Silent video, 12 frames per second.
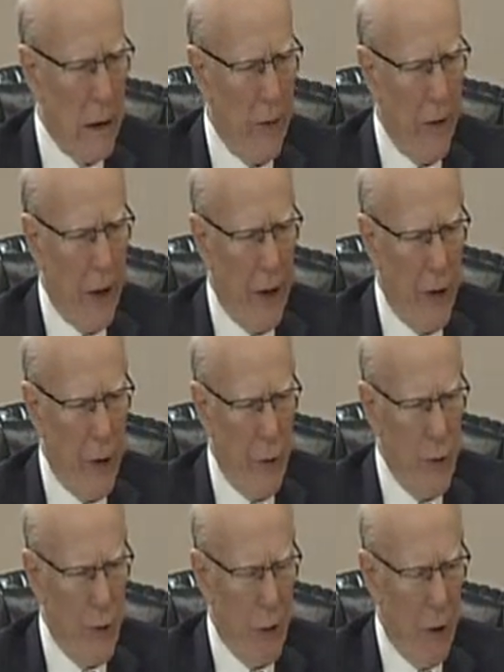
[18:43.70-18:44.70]
that he
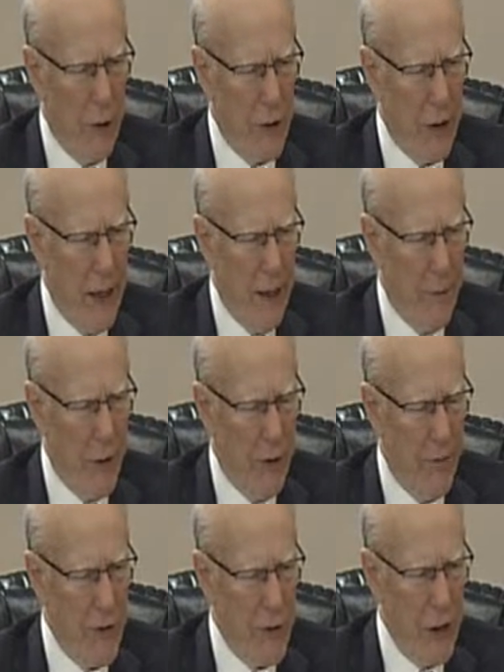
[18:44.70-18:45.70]
used all the time to
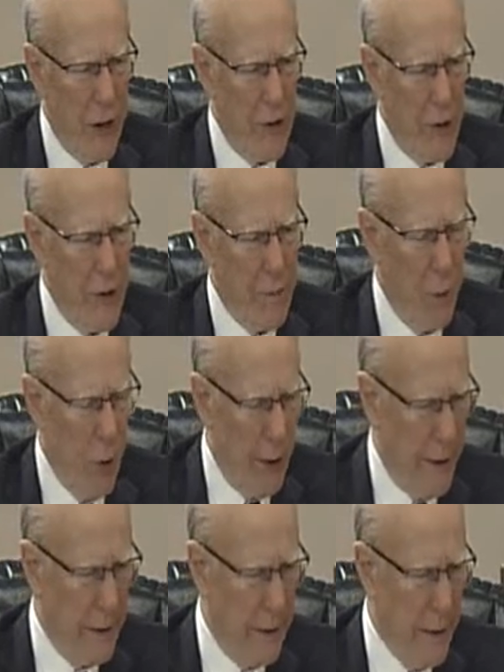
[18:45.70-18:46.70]
emphasize his
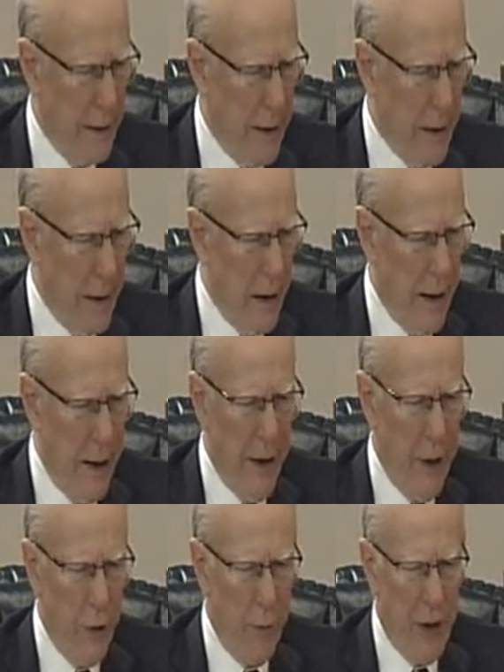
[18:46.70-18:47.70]
point. And
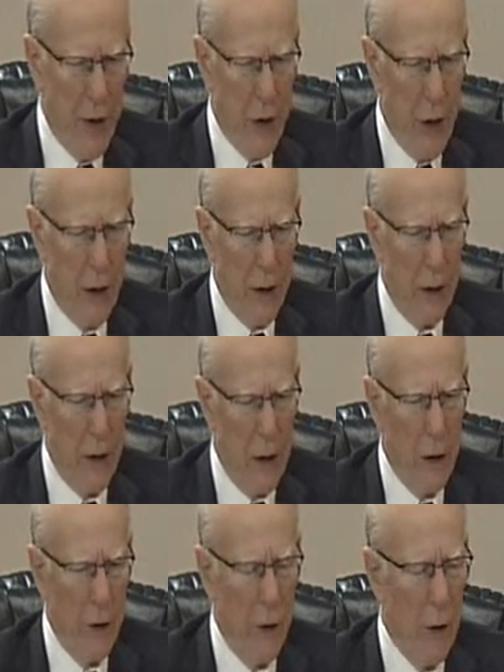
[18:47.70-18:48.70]
he would be talking
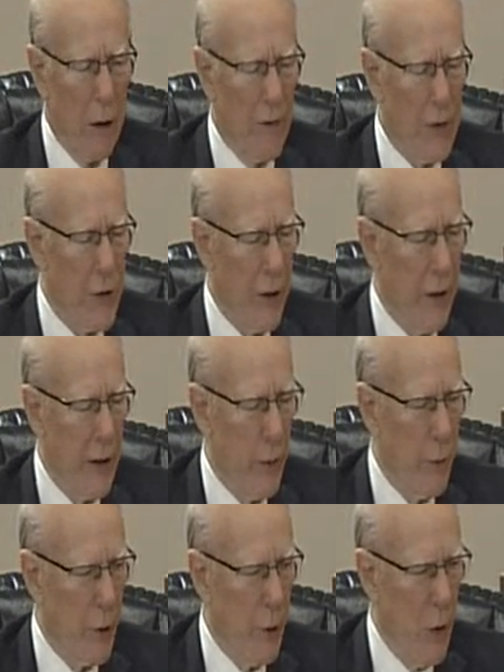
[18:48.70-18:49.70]
along, and all of a sudden he
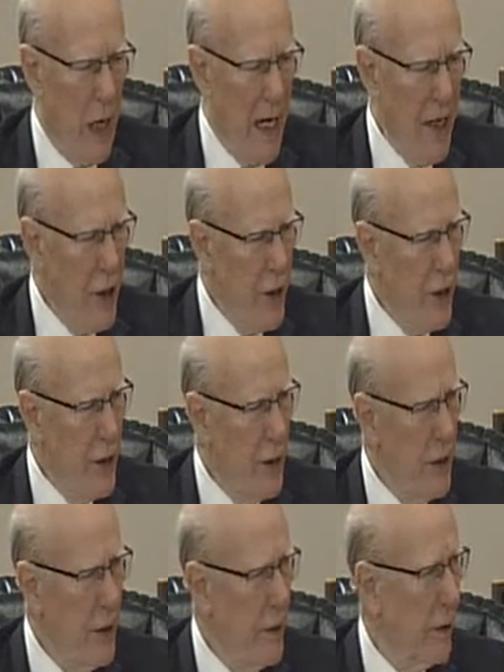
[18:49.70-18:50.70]
would go,
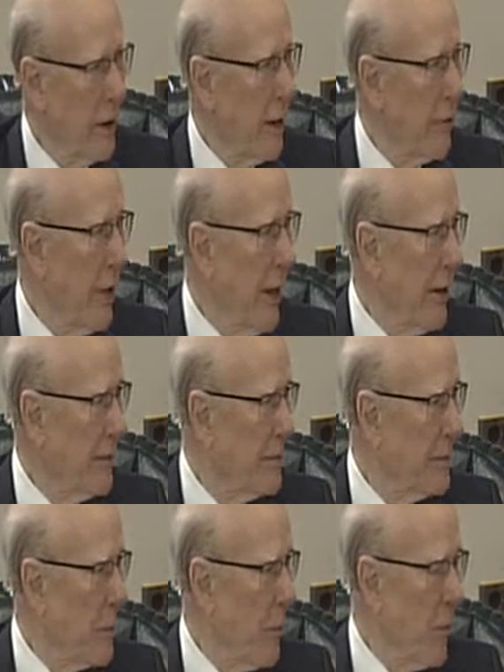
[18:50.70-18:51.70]
aye, like that.
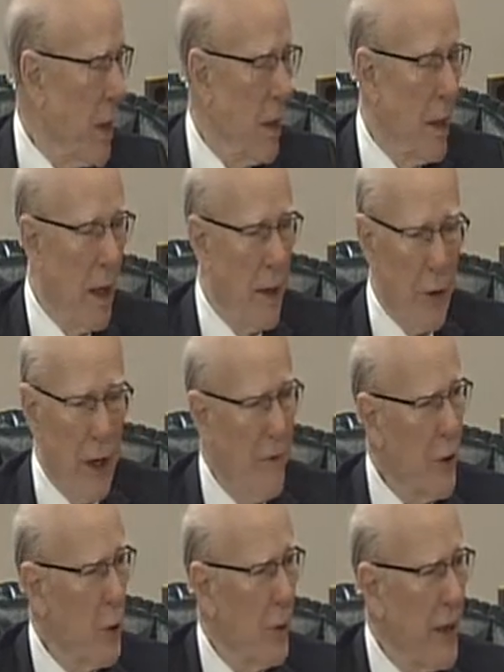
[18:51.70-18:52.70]
And you
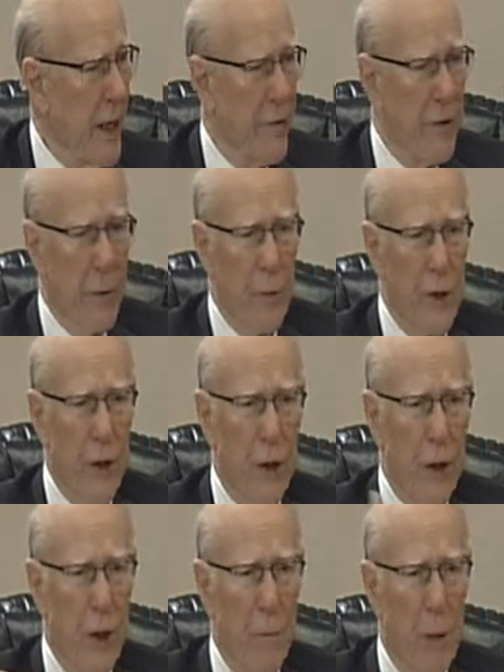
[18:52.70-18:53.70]
never knew when that was going
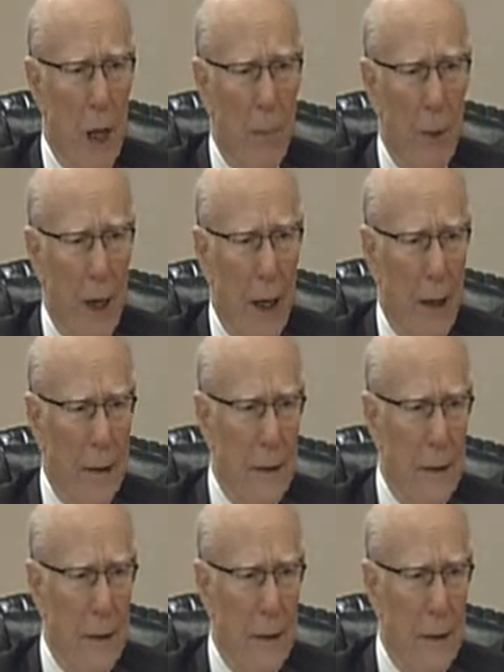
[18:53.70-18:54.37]
to come popping out.